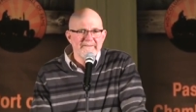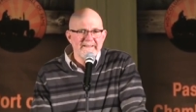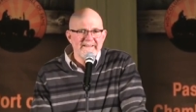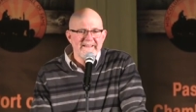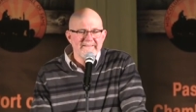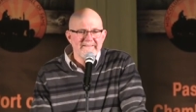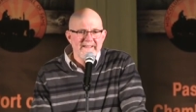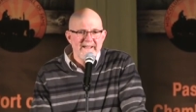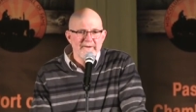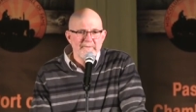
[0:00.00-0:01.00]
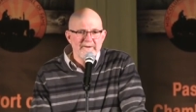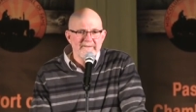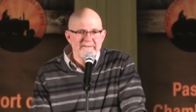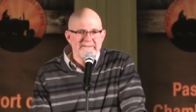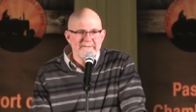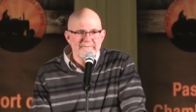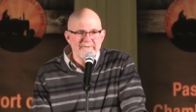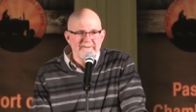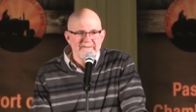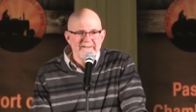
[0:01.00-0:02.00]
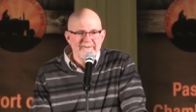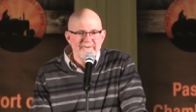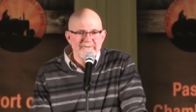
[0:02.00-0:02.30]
They, they had a partnership for a little